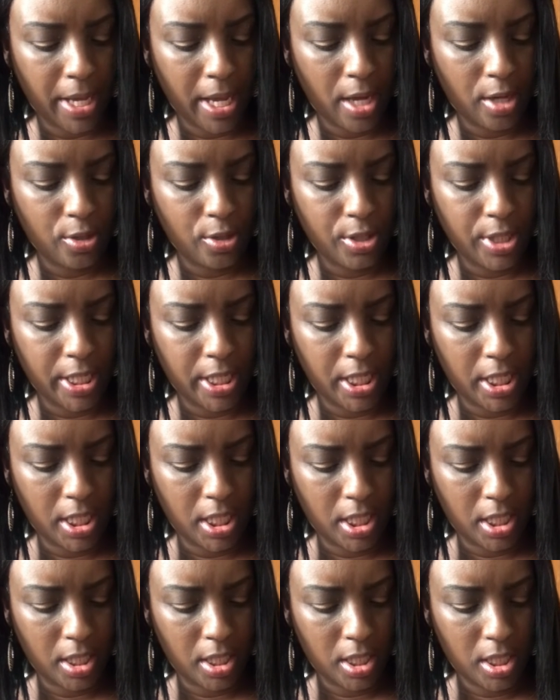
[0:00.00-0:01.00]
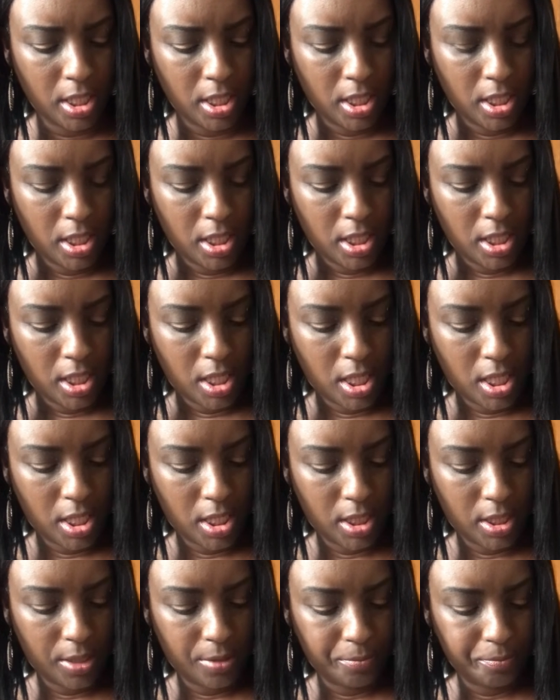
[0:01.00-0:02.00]
powder, and
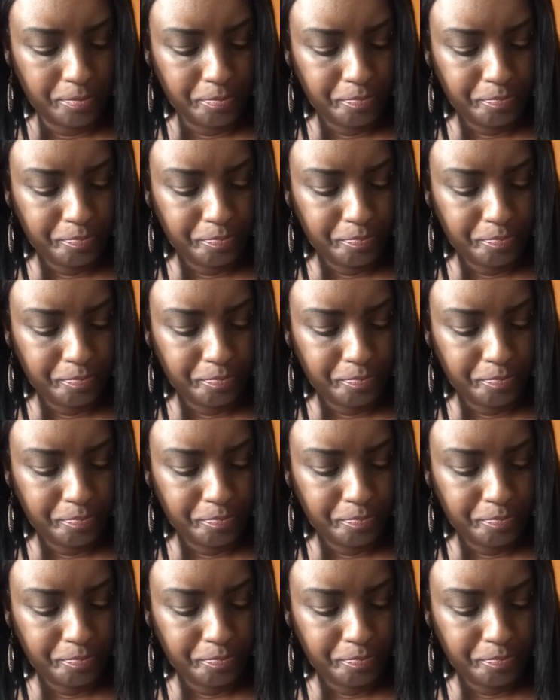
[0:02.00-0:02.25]
I